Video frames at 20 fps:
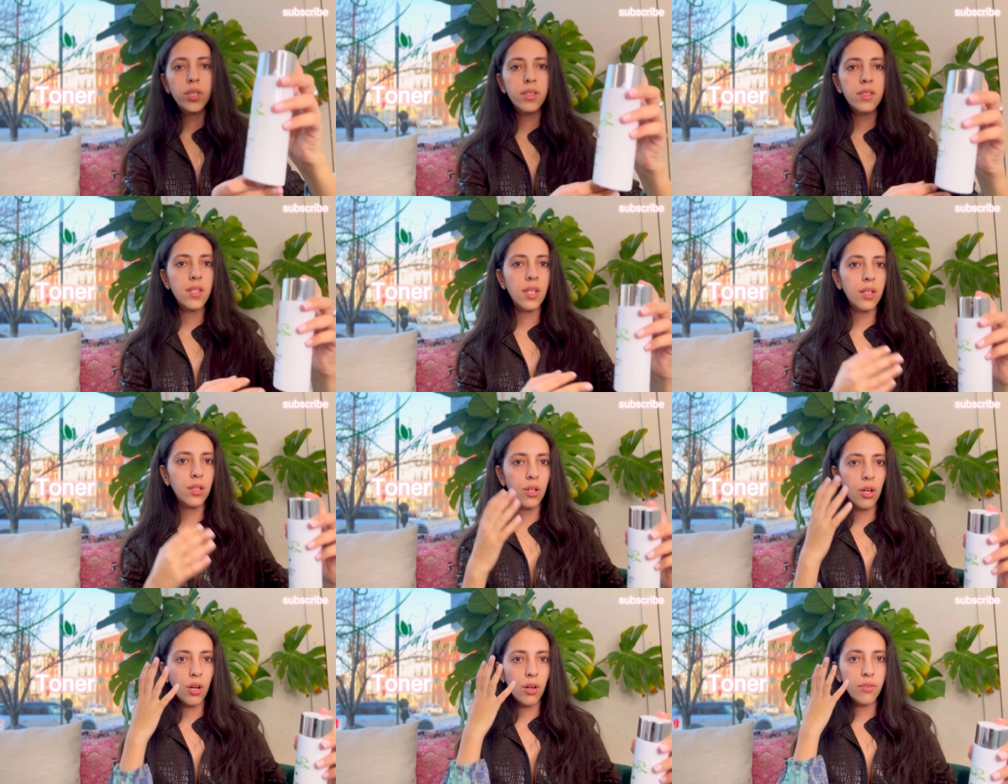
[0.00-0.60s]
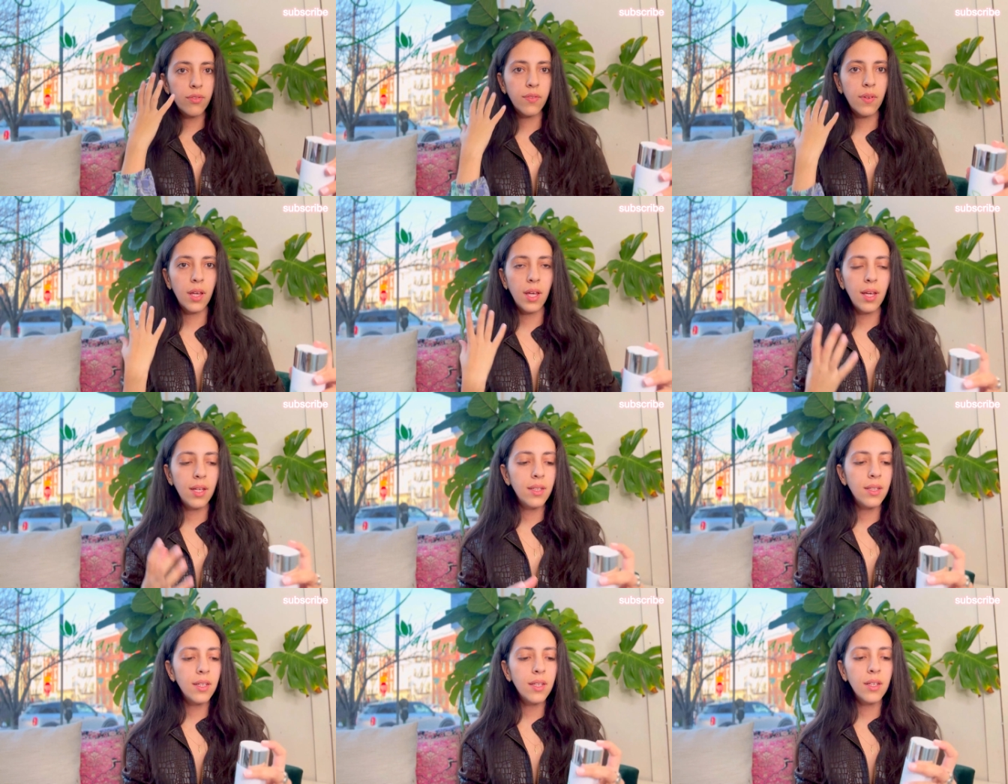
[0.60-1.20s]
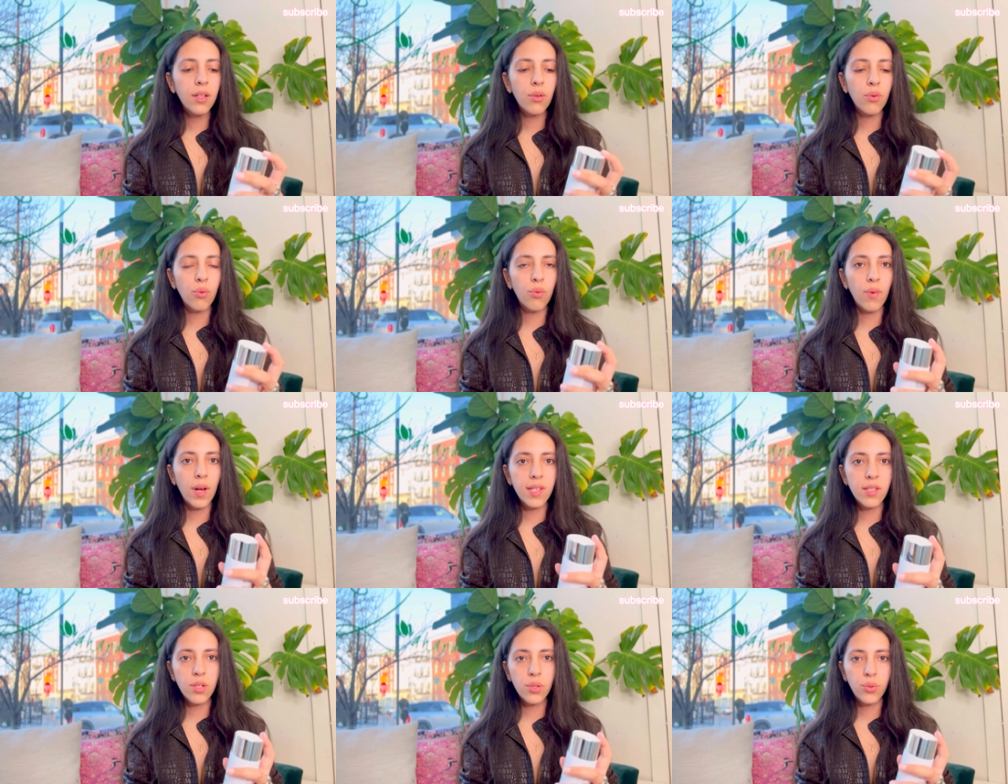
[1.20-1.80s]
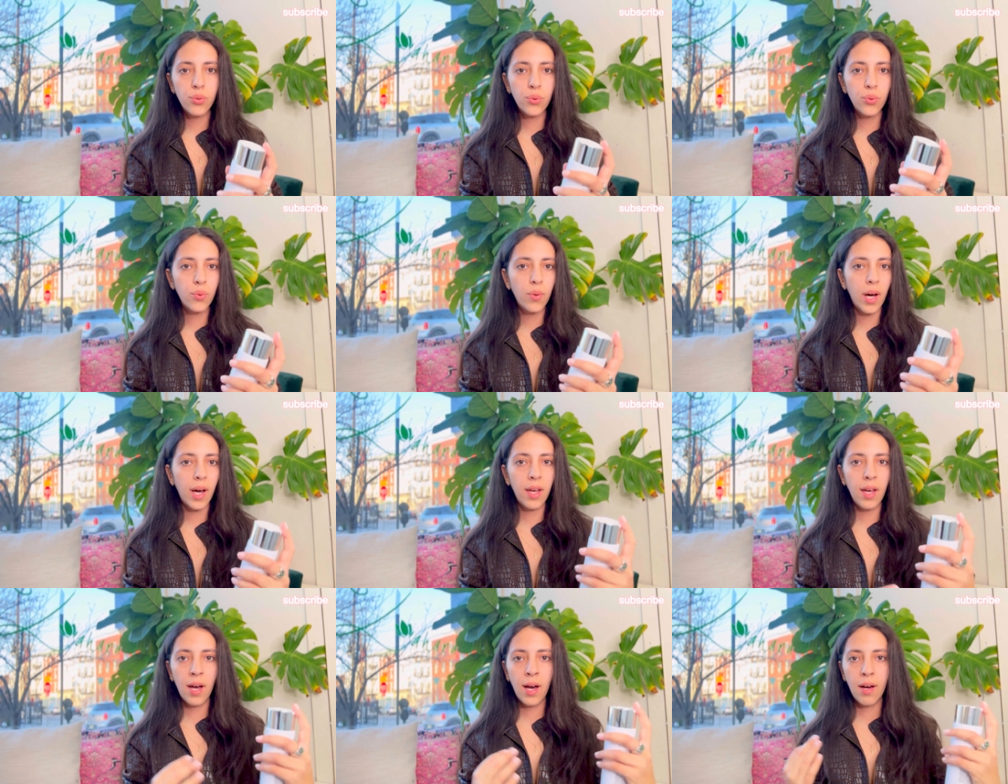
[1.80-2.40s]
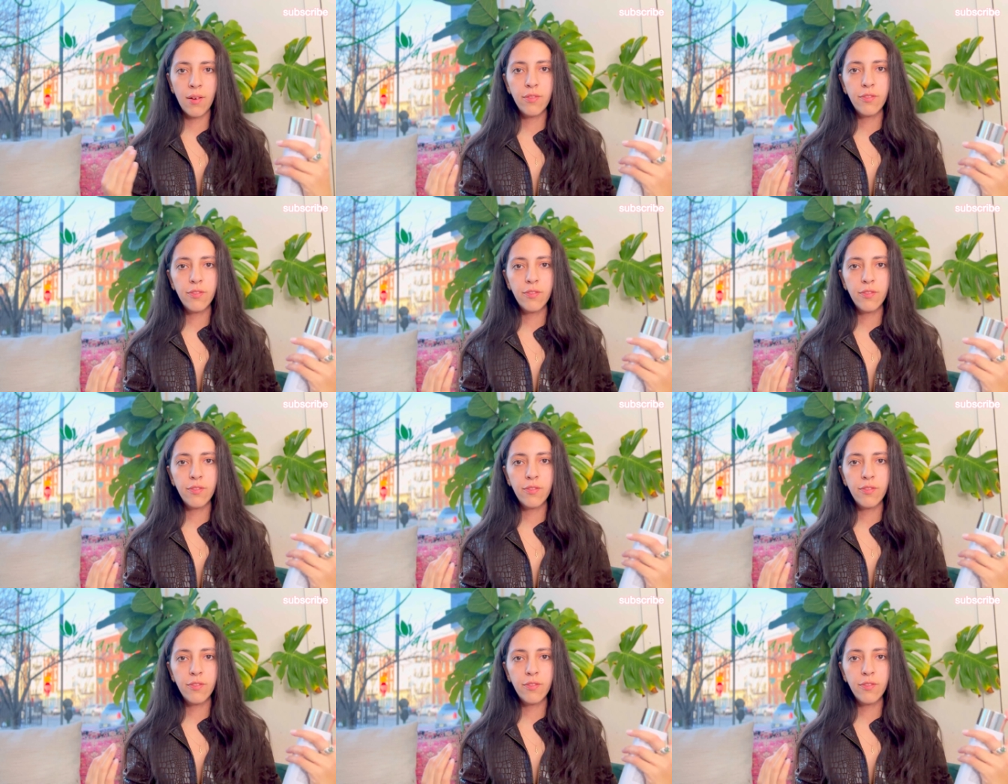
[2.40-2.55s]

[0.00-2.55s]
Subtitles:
take off any residue I have